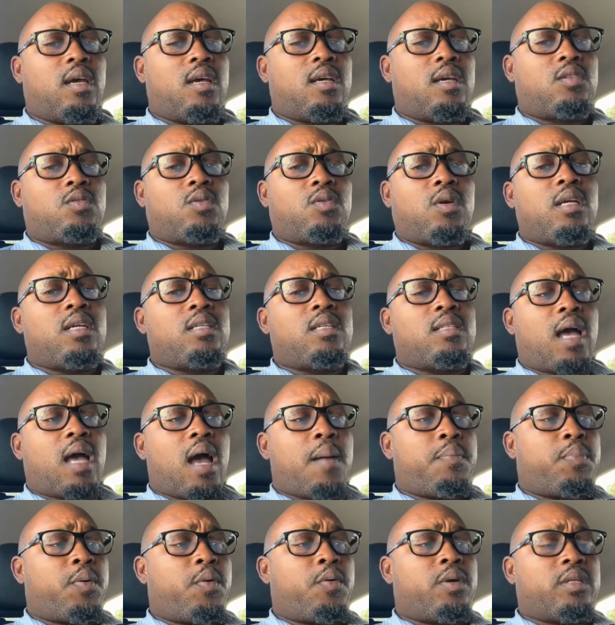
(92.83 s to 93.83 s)
So he's
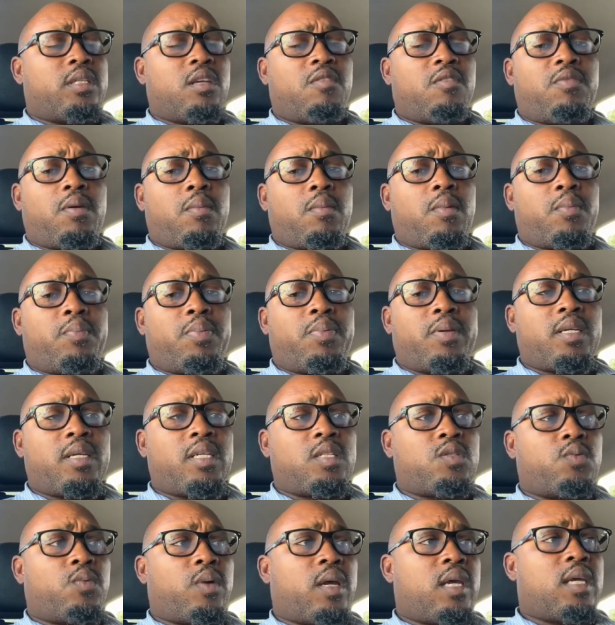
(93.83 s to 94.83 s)
operating from a
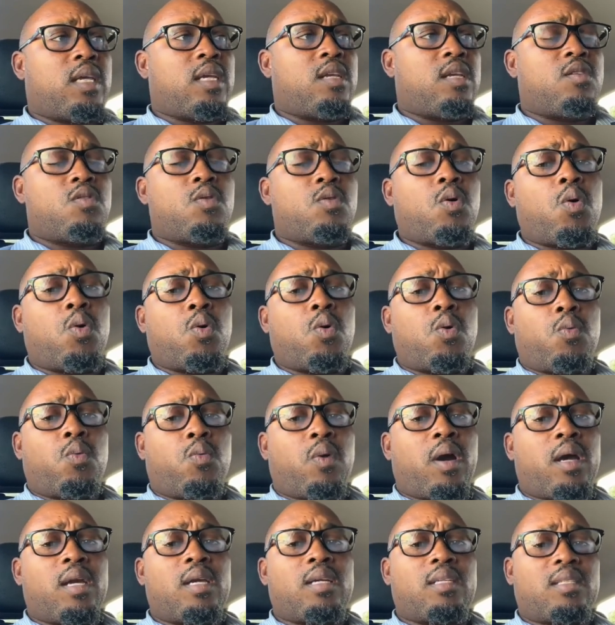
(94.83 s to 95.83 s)
place where he knows
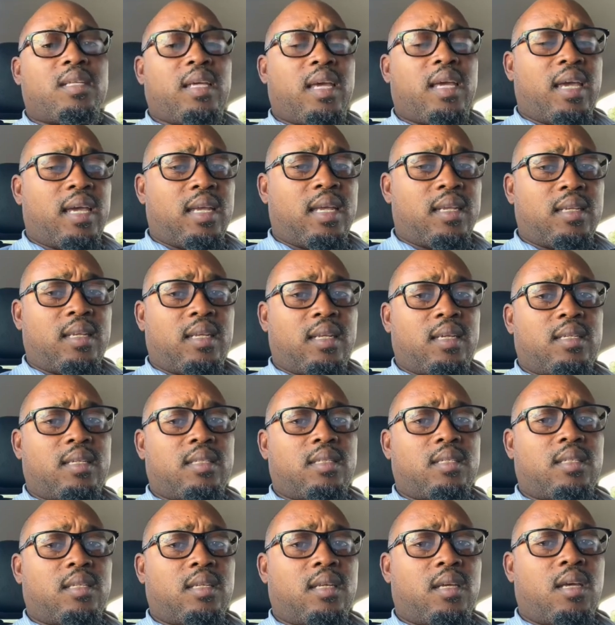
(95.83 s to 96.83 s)
what his end
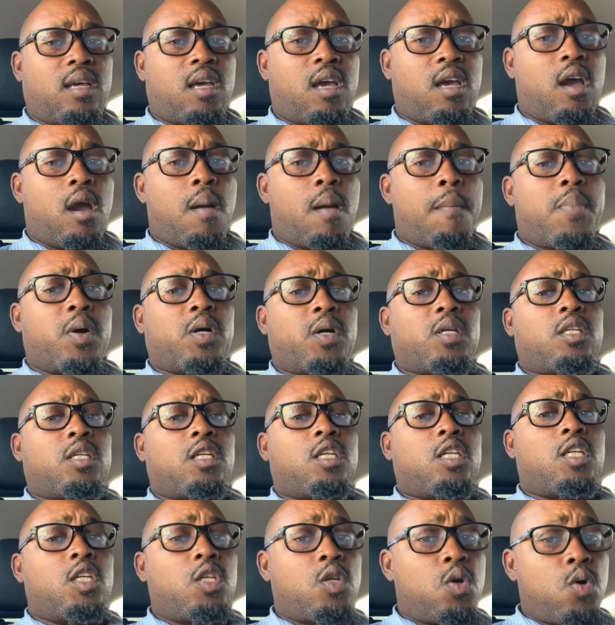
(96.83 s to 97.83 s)
is. But
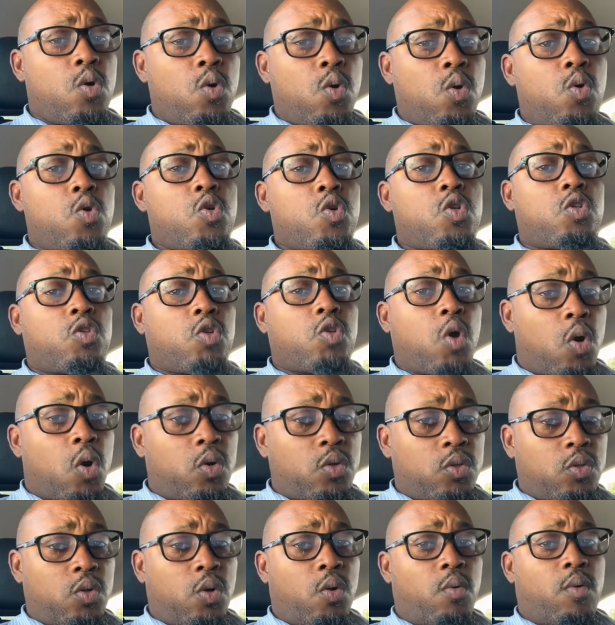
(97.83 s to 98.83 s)
you who
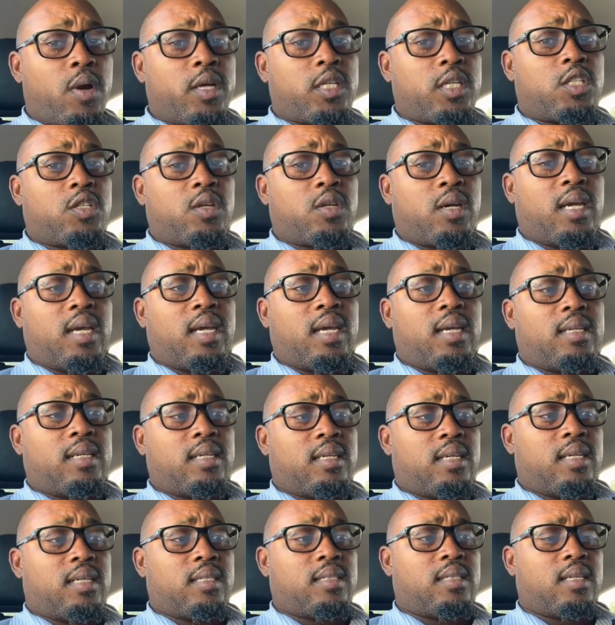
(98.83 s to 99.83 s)
don't know what your
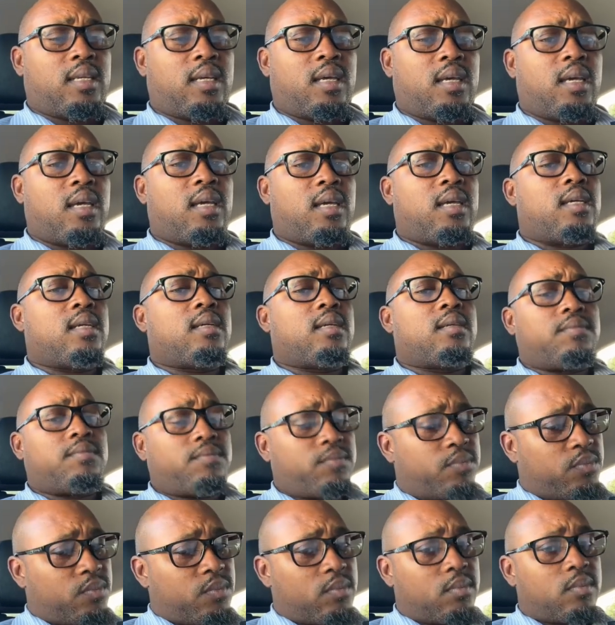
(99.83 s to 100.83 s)
end is,
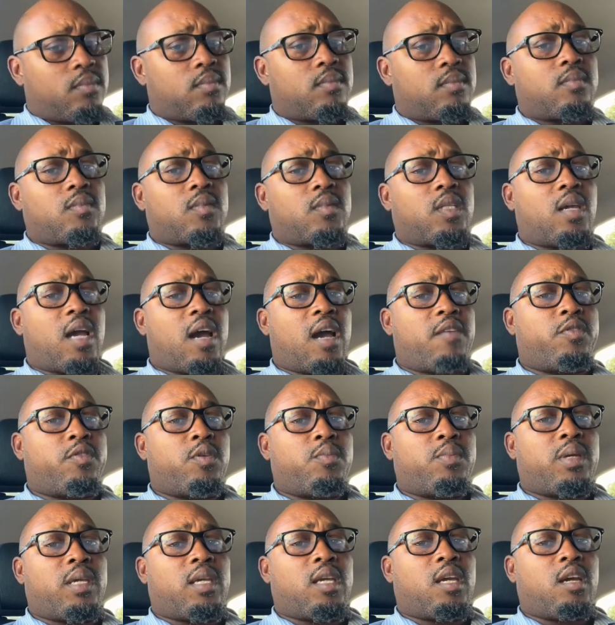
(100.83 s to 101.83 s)
you have to
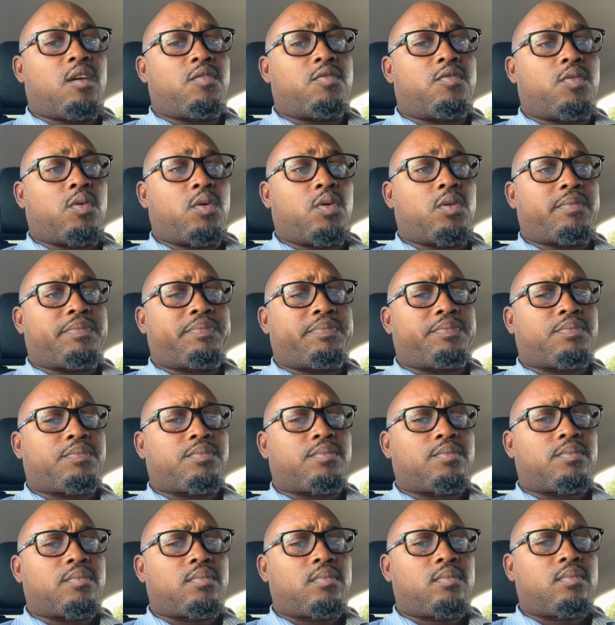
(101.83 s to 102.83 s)
be
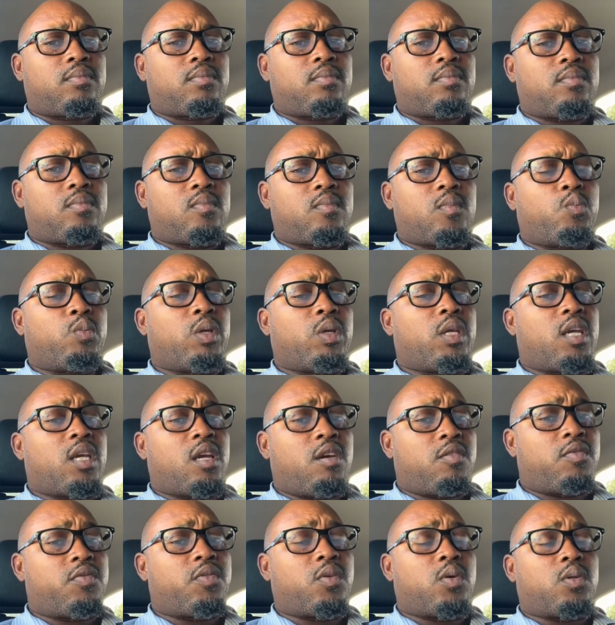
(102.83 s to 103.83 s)
careful. Be
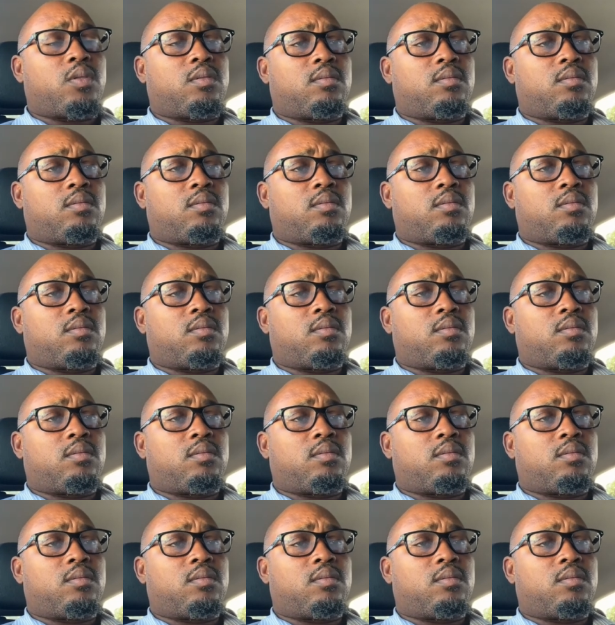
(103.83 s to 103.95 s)
careful.